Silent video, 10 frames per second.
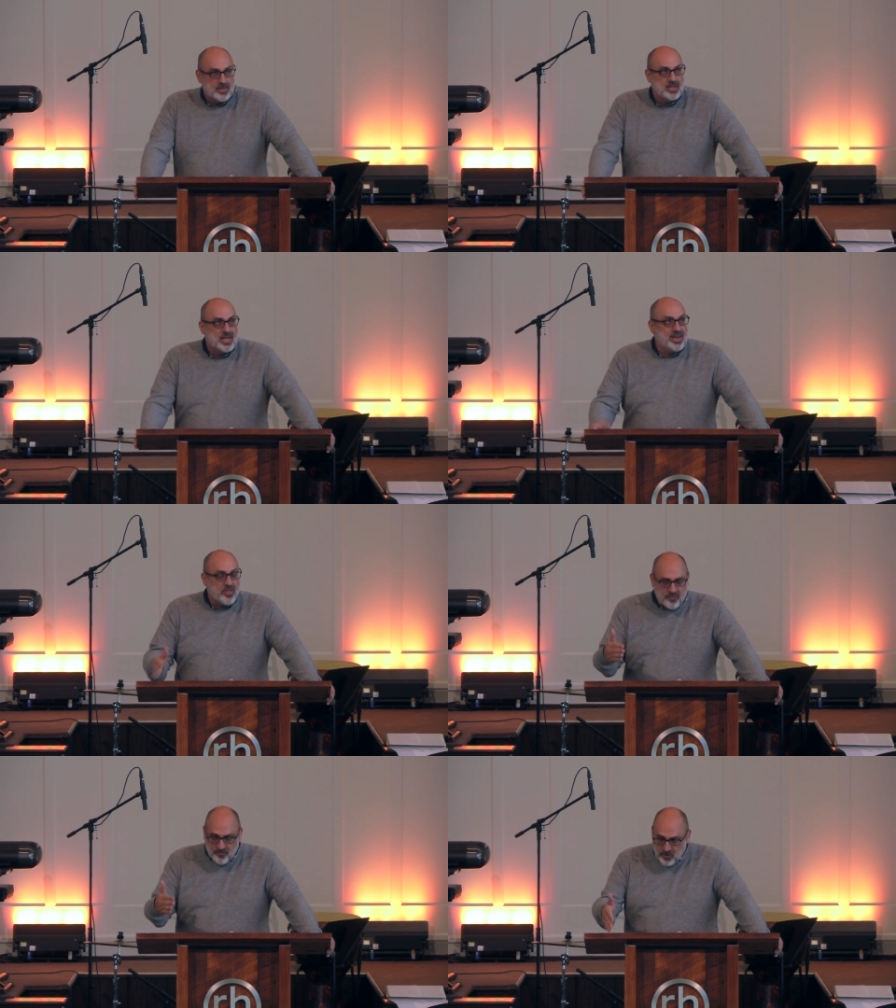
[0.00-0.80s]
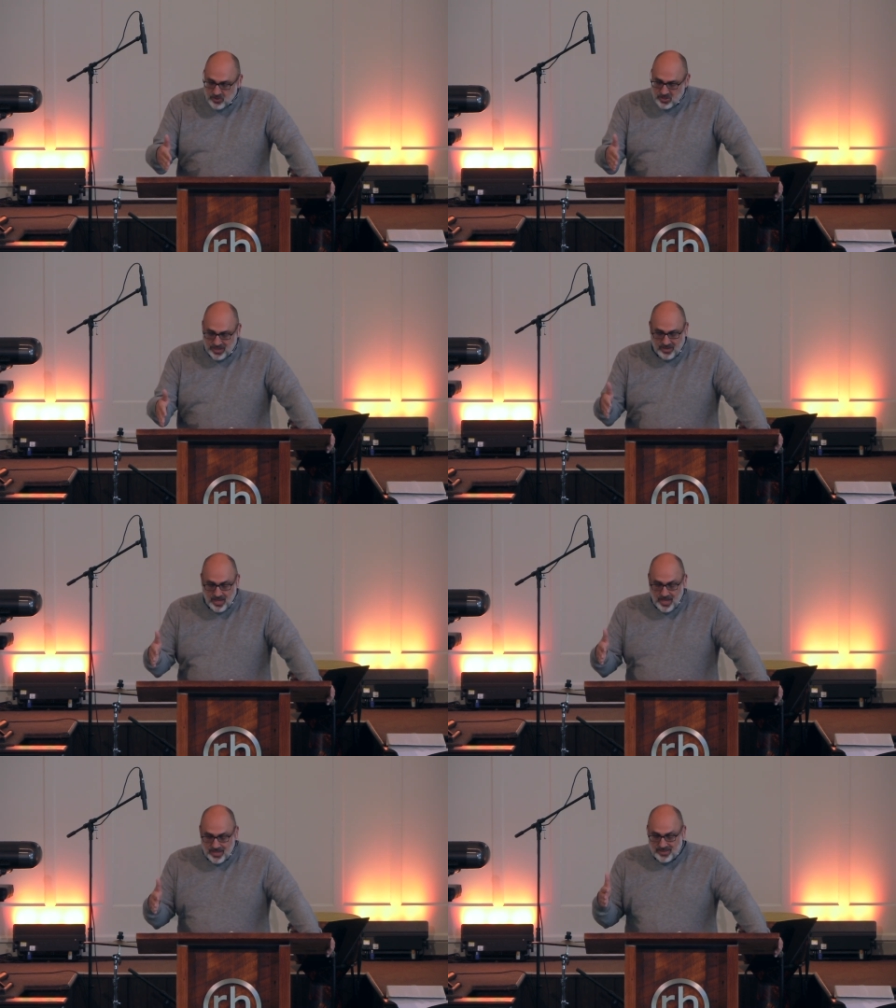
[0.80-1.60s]
Another
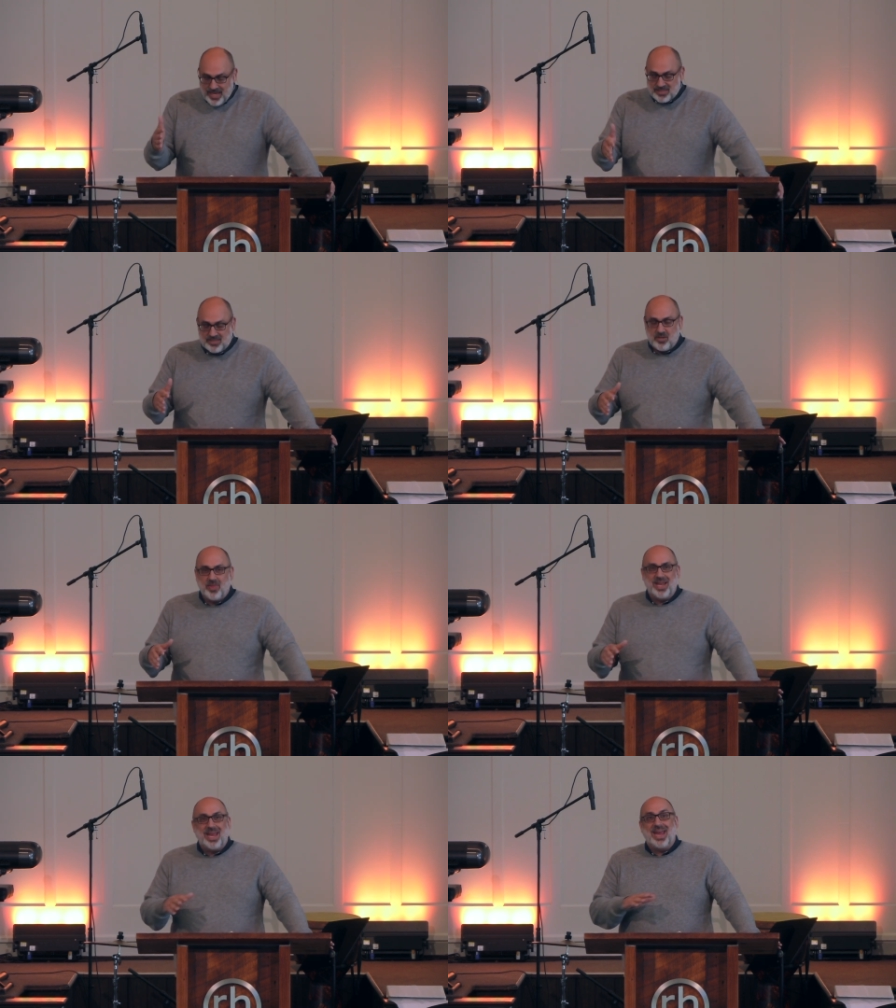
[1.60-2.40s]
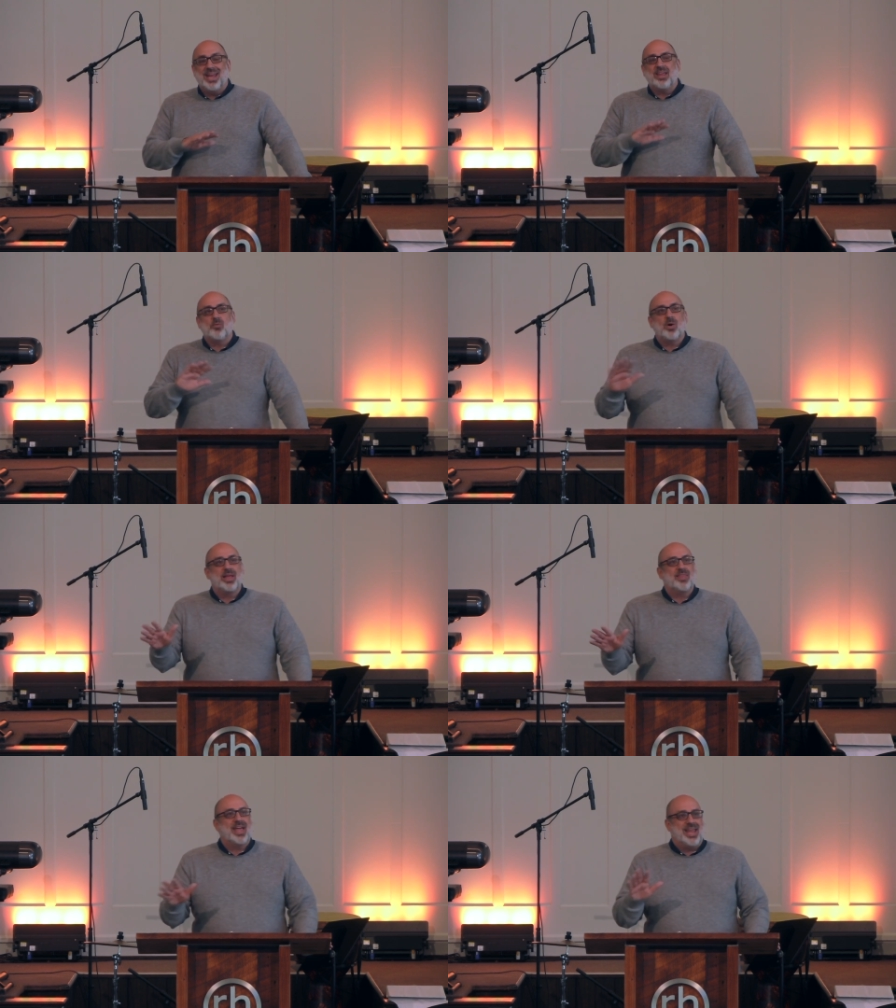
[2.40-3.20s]
version says, so that
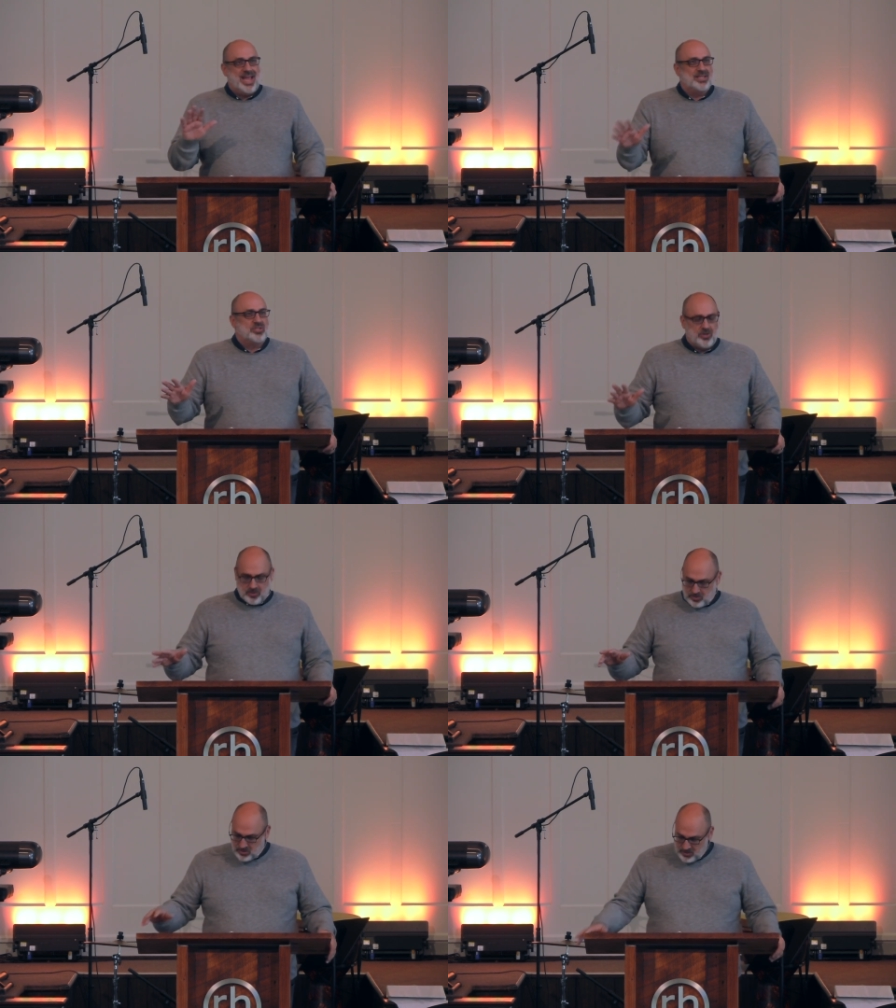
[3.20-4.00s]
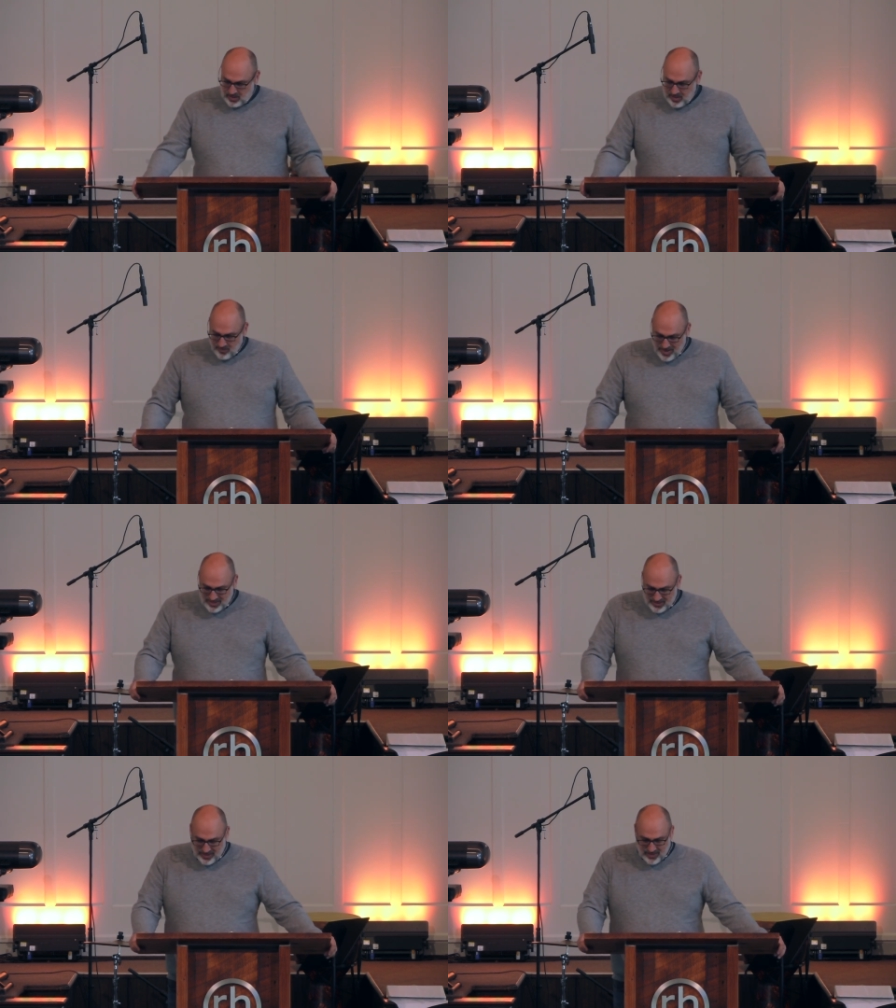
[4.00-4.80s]
anyone that enters may
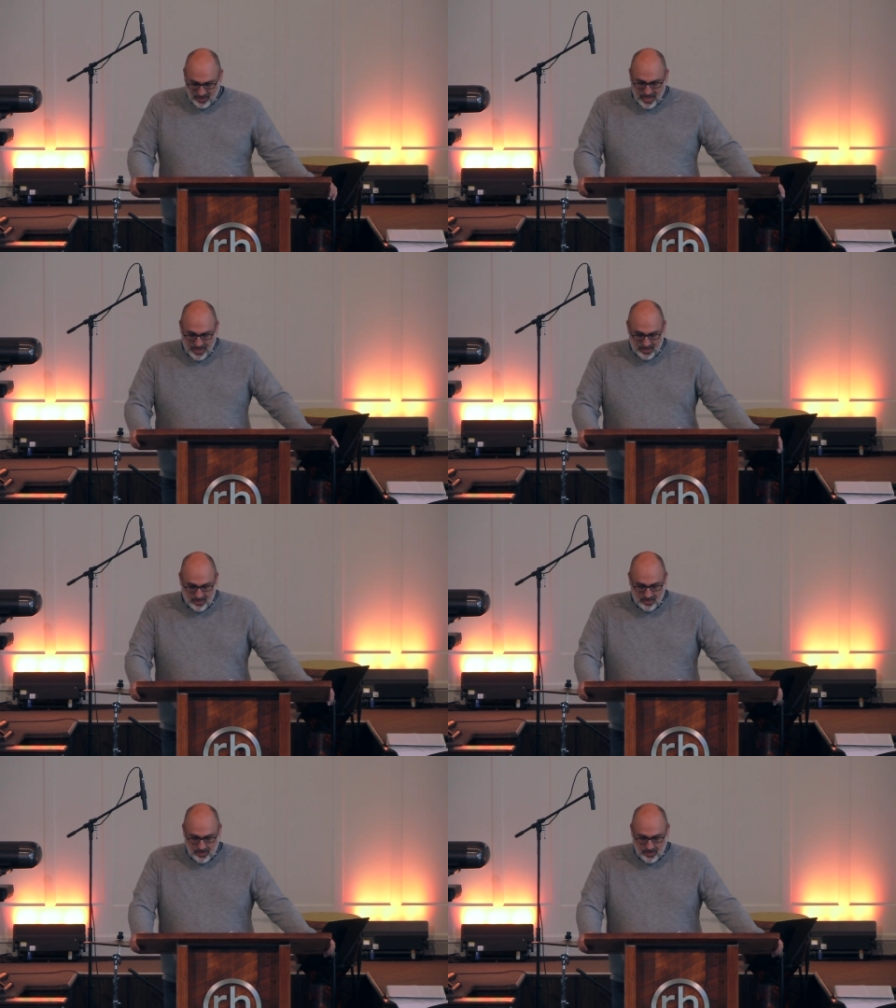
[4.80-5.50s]
see the light.